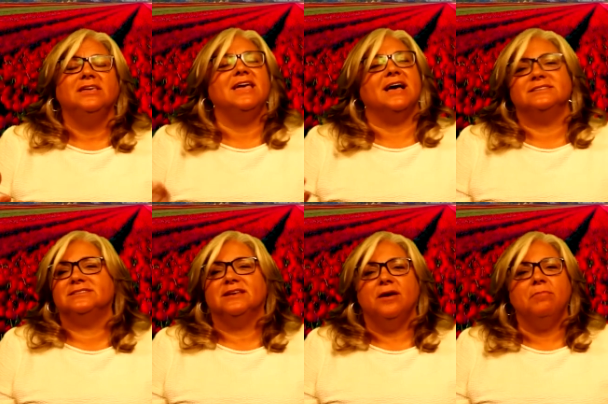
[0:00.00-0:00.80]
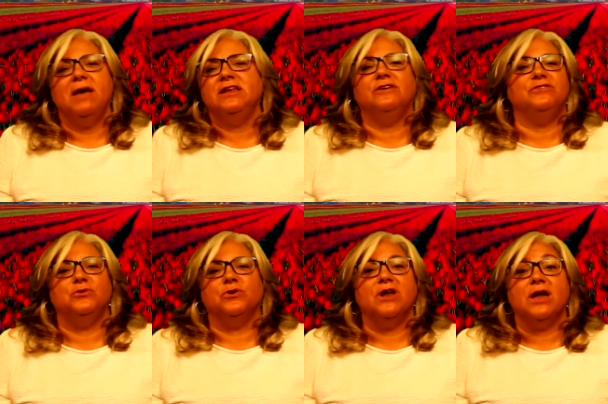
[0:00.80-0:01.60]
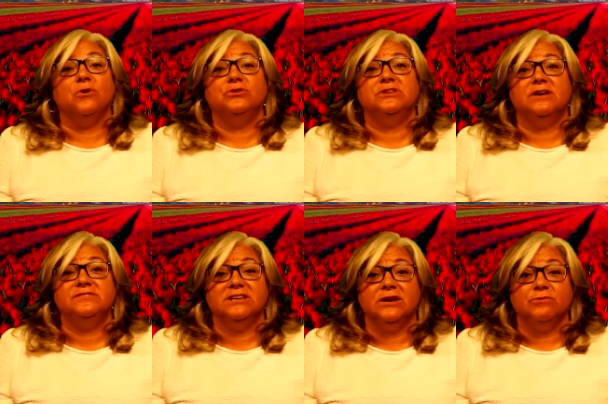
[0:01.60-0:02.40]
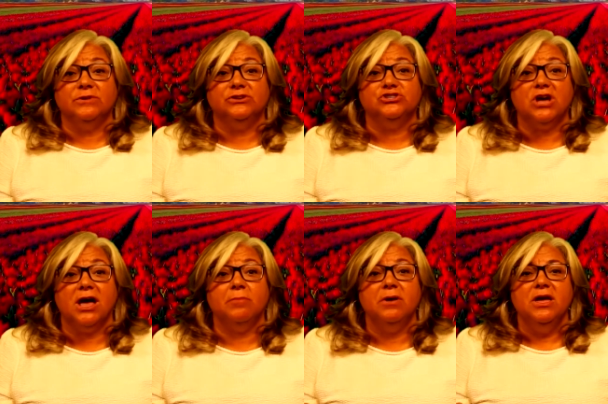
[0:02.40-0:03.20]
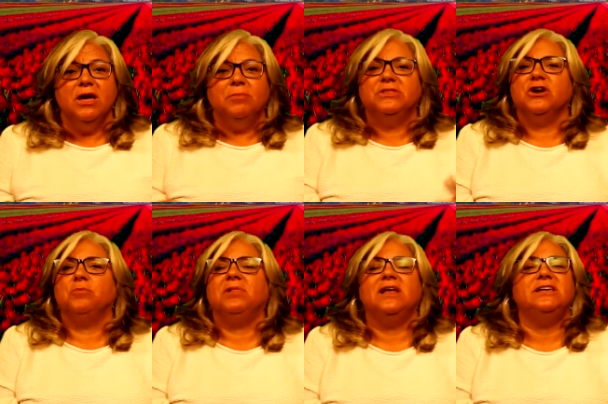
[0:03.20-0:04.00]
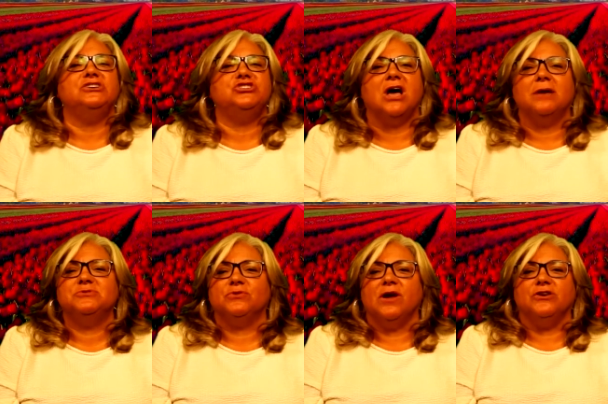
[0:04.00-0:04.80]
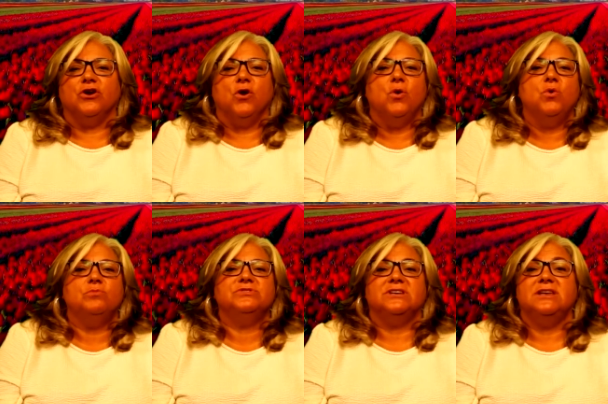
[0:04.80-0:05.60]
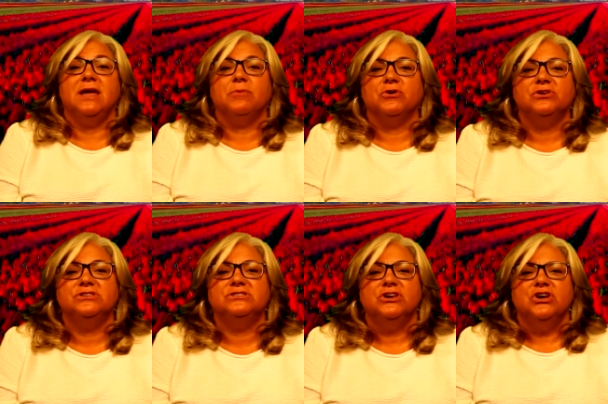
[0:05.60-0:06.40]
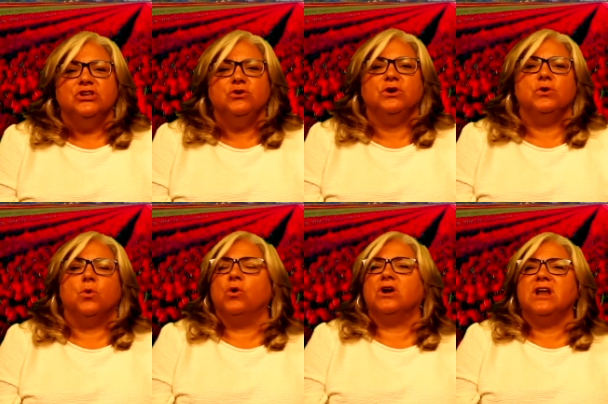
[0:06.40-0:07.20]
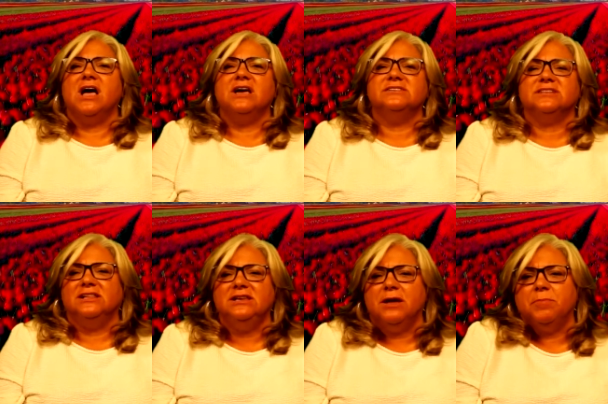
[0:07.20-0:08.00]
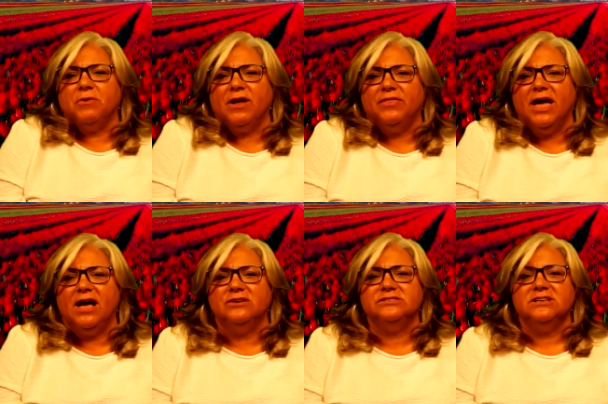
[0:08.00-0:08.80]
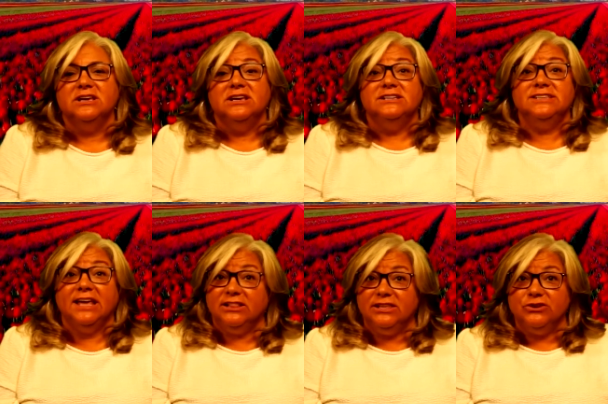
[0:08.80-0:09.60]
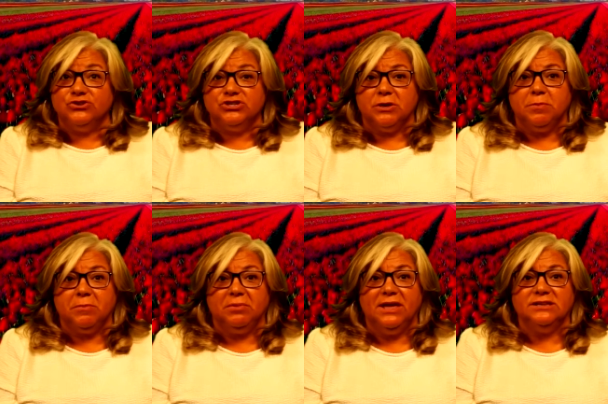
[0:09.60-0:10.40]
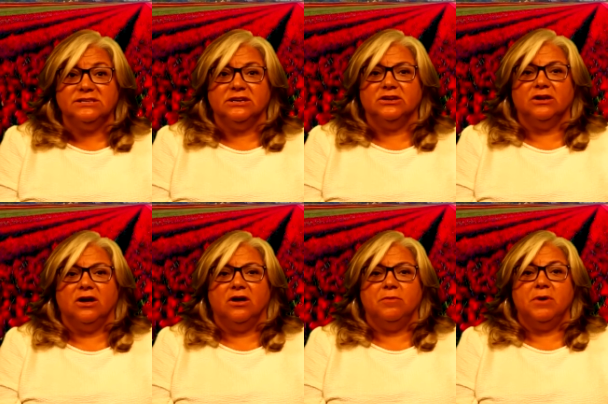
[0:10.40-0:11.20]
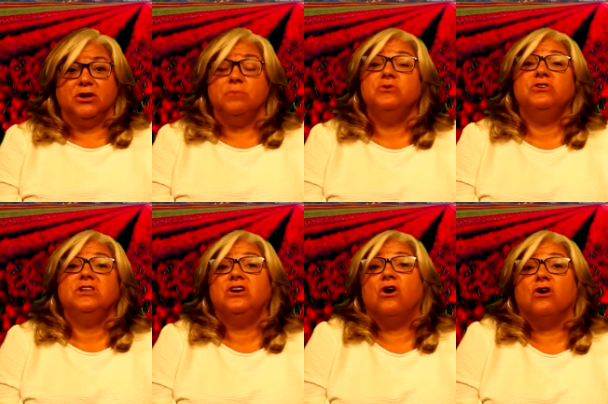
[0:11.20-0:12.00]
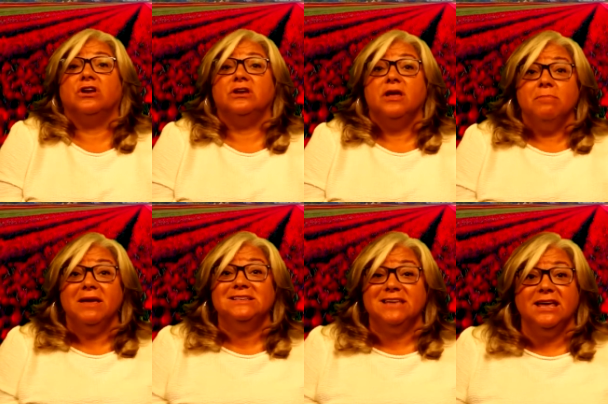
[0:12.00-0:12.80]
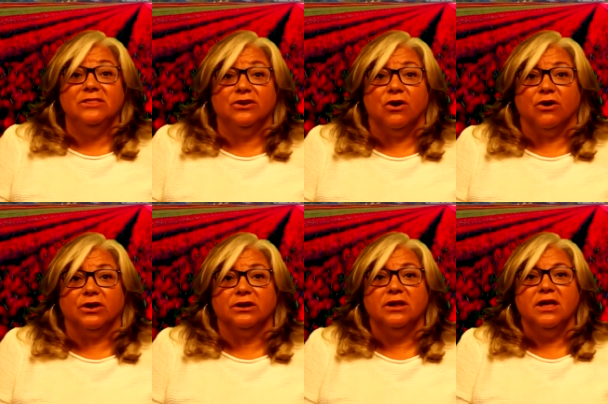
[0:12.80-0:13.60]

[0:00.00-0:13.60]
Yes, Many of you are not old enough to get a real job, but there are plenty of jobs around your homes and neighborhoods. You can organize, clean up around the house, take leadership in planting a, um, a community garden, maintain the garden,